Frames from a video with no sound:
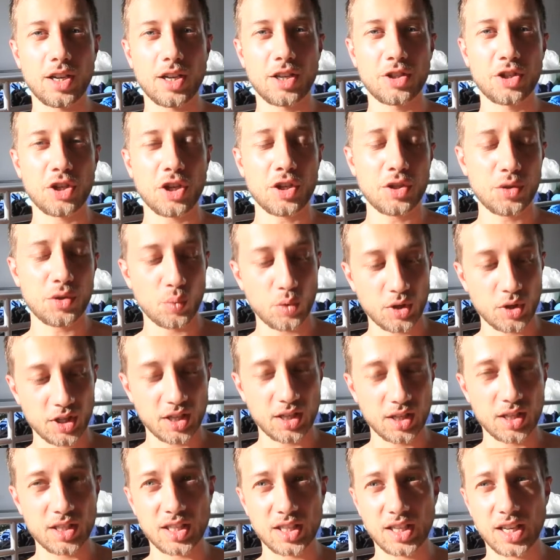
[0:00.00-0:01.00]
I just
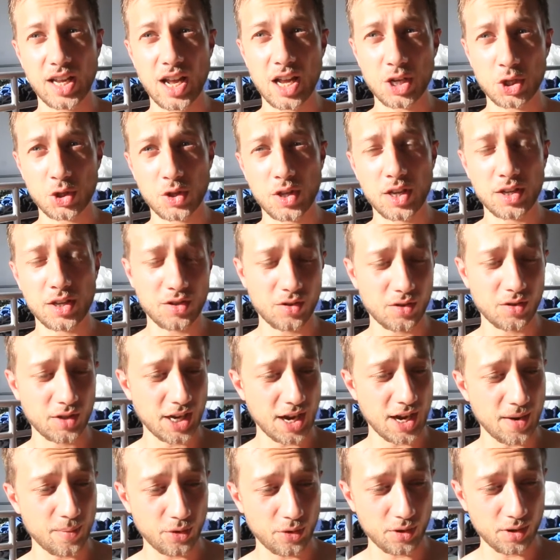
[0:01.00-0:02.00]
wanted to catch this on
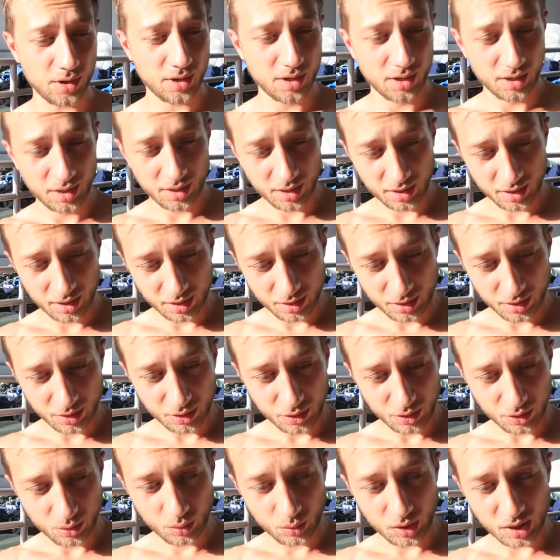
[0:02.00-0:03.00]
camera.
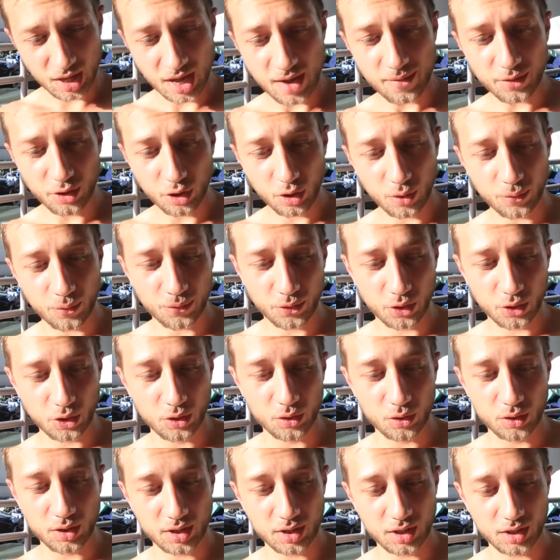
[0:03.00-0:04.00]
We didn't have a lot of
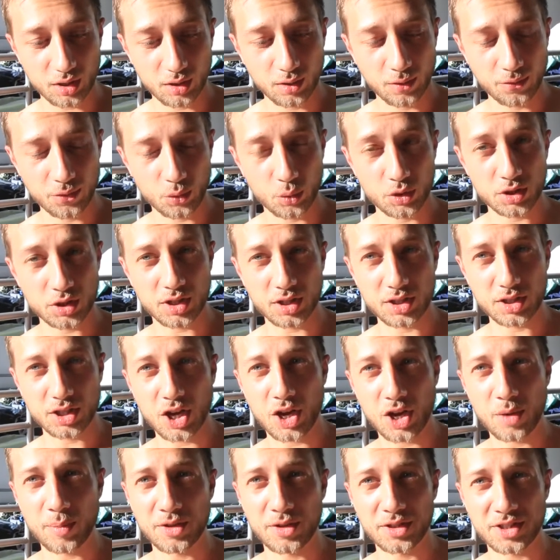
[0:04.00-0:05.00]
food. Lufa was
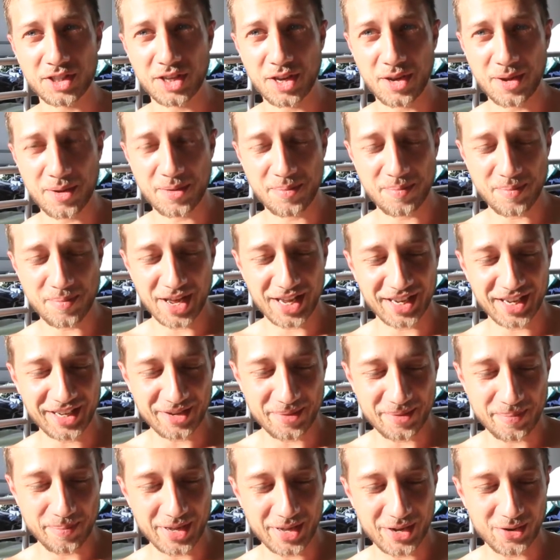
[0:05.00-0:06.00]
determined to make
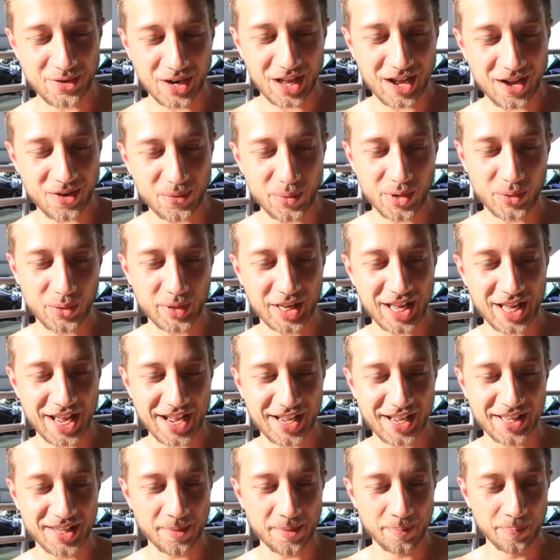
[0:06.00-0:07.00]
a meal out of what we
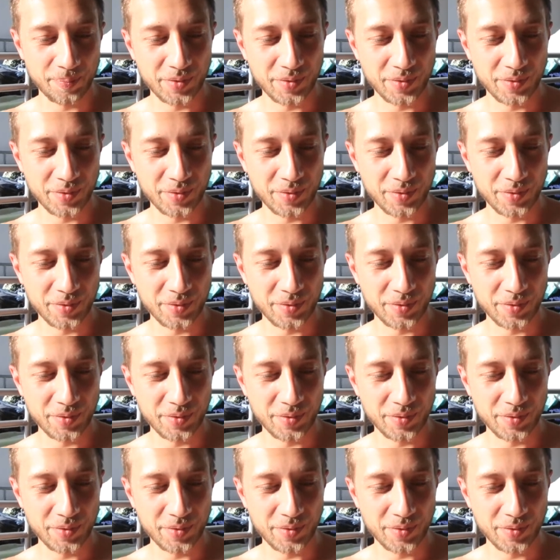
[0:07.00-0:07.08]
had